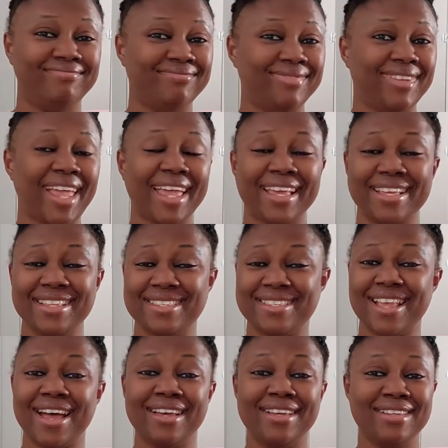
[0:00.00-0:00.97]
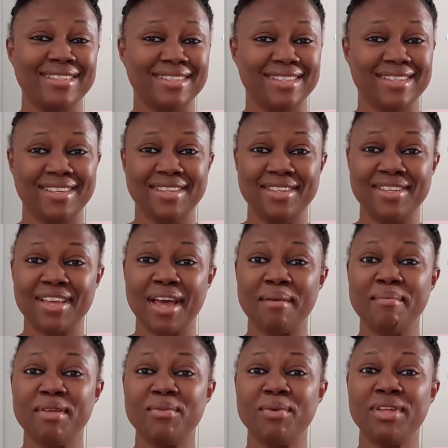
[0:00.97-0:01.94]
Like, it's that easy. I
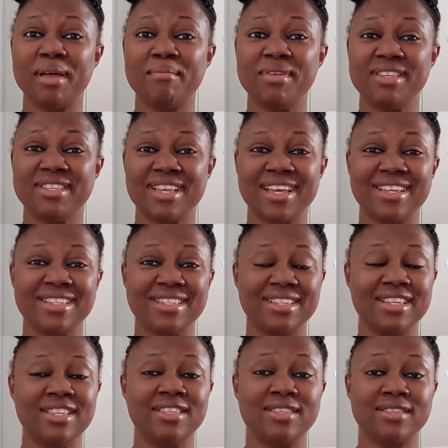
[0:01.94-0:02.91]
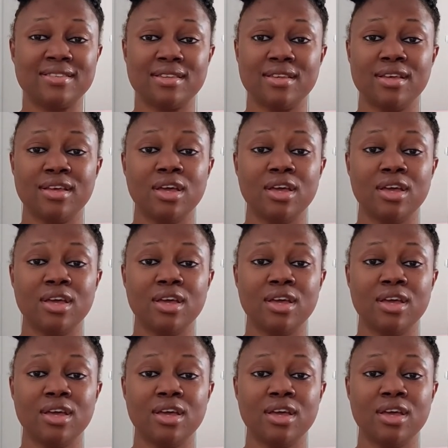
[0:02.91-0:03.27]
mean, when I mean it's that easy, it's